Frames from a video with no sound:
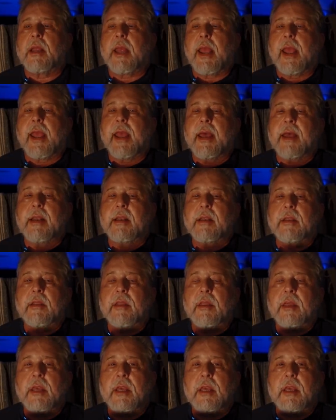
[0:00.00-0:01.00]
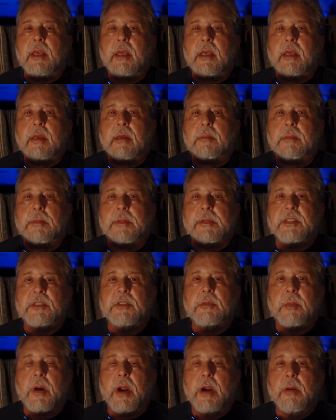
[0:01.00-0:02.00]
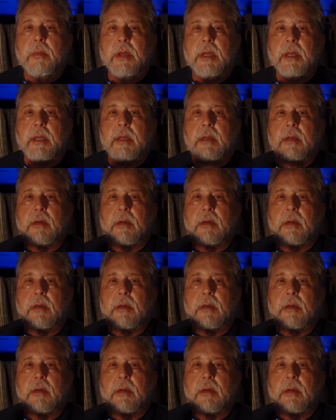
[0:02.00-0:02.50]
And the police department